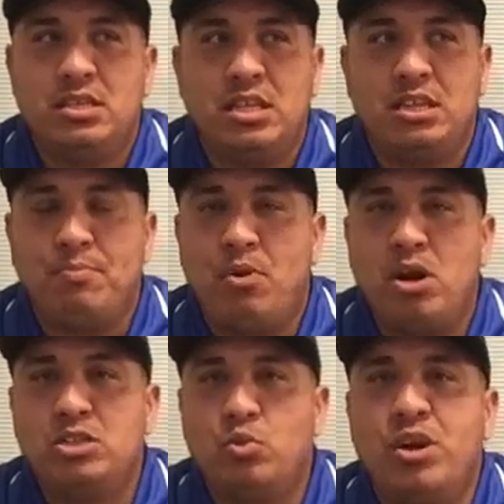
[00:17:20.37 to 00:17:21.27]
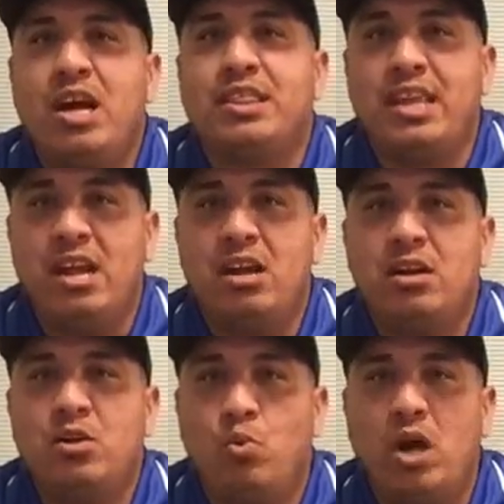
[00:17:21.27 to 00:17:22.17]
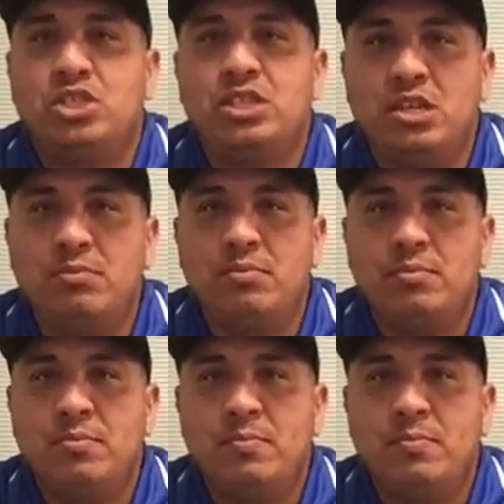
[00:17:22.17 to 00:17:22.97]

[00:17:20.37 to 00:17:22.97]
that the parents were not there watching them